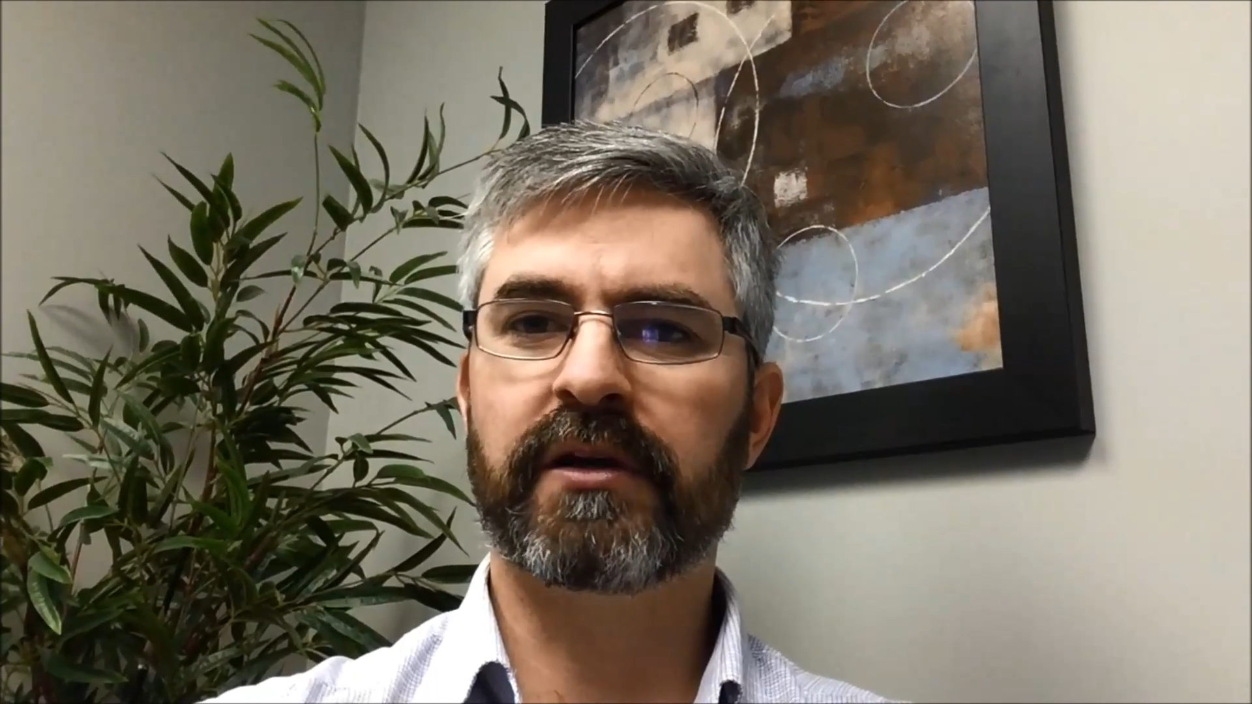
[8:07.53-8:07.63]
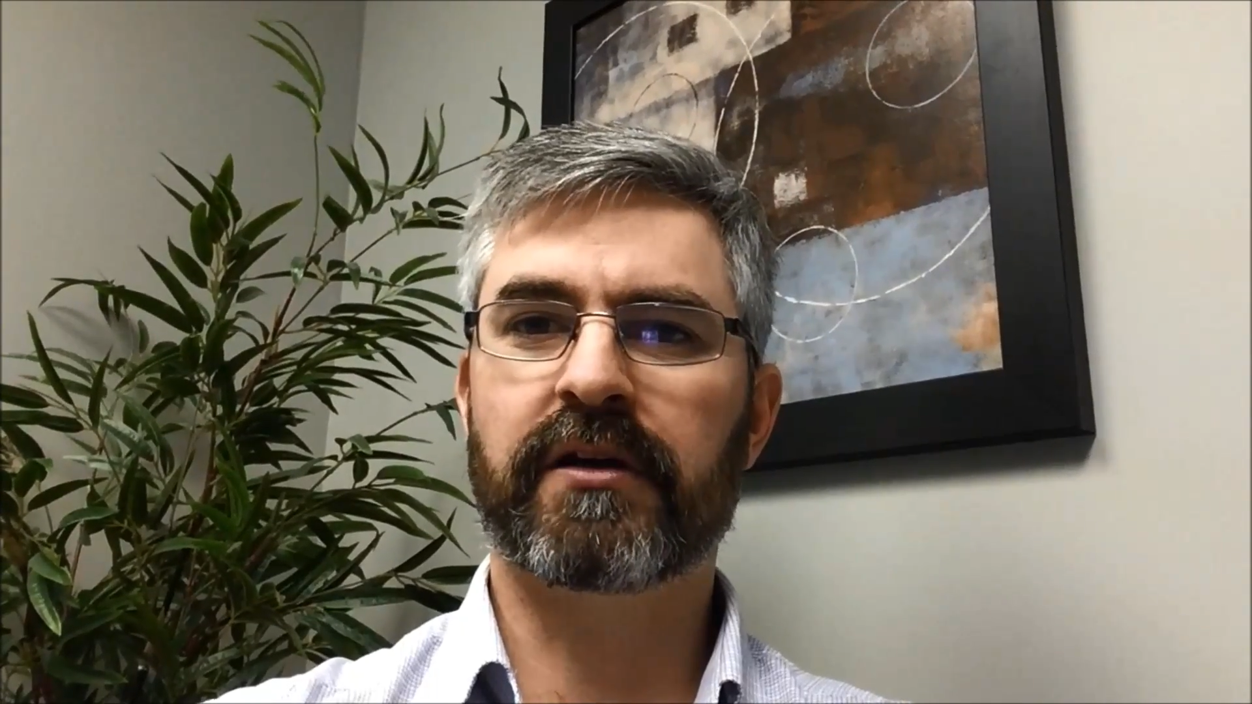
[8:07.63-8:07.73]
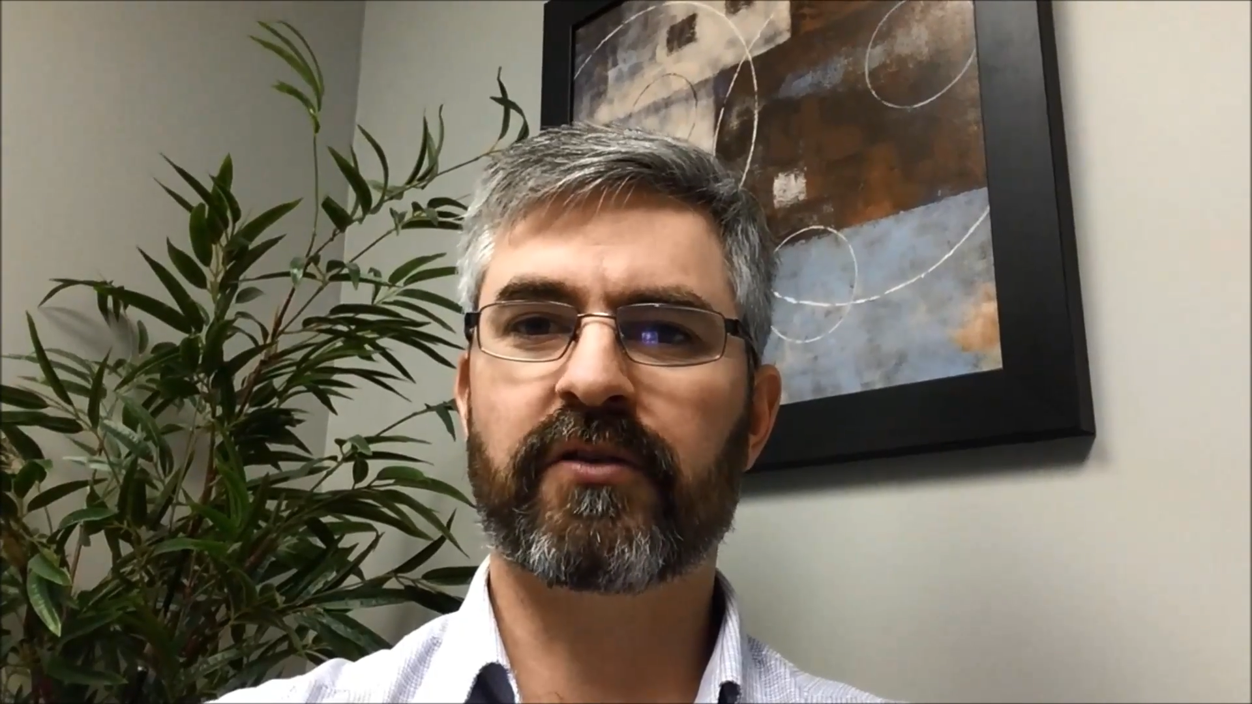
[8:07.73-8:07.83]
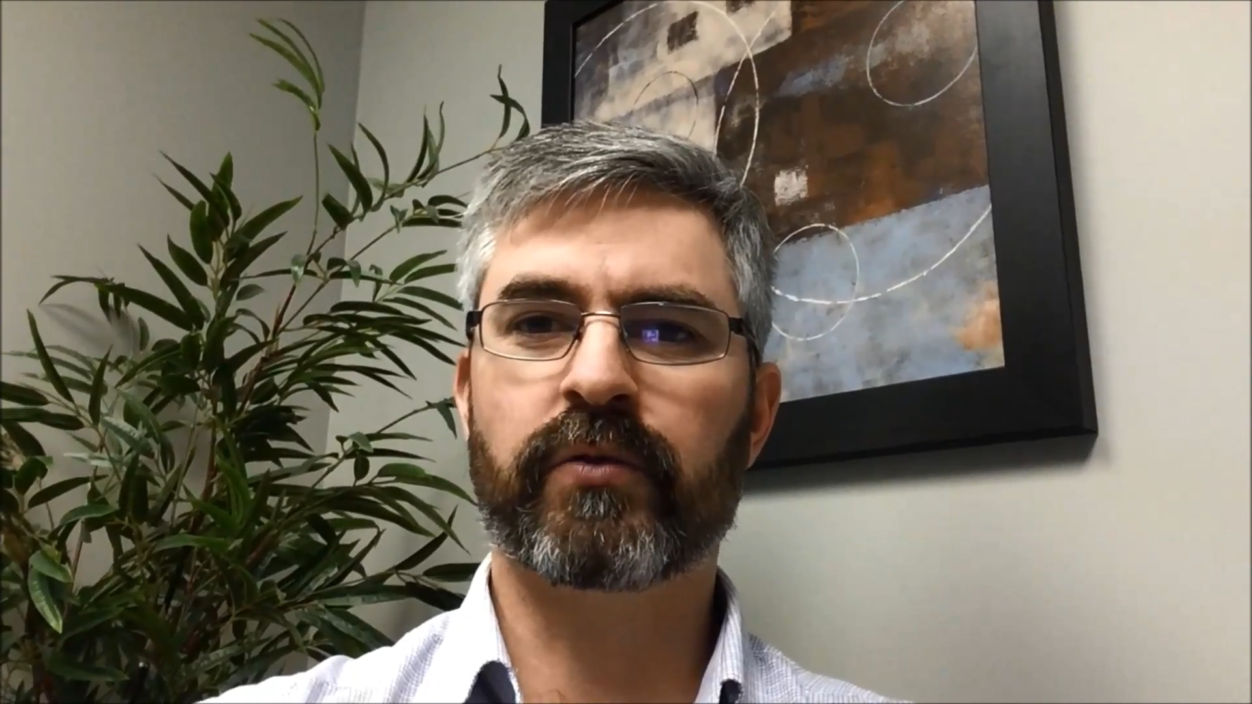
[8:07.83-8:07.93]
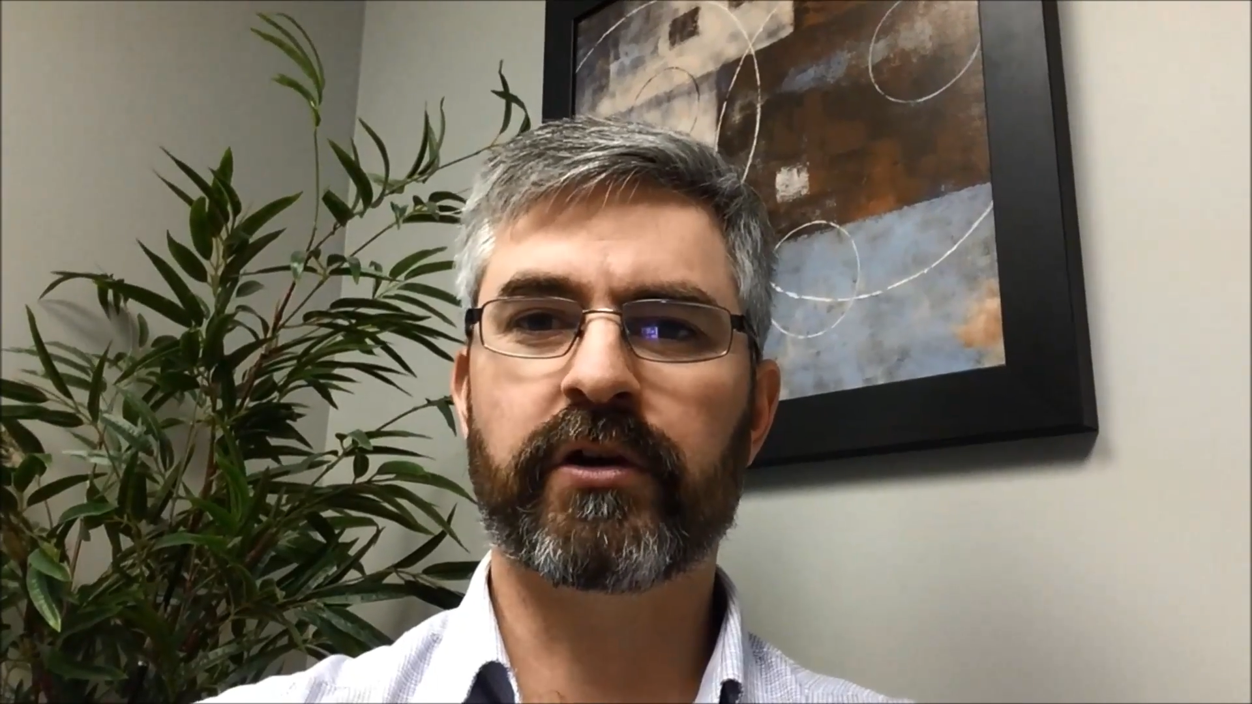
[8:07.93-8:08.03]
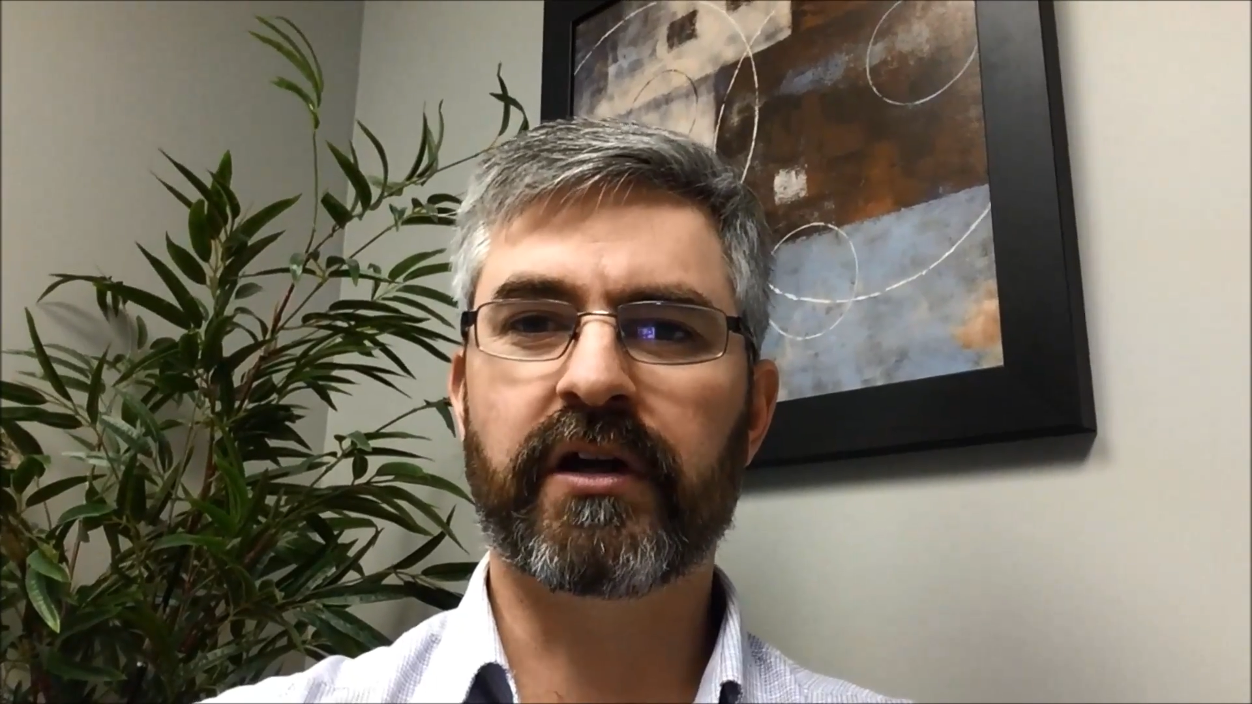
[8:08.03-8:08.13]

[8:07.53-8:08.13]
because we're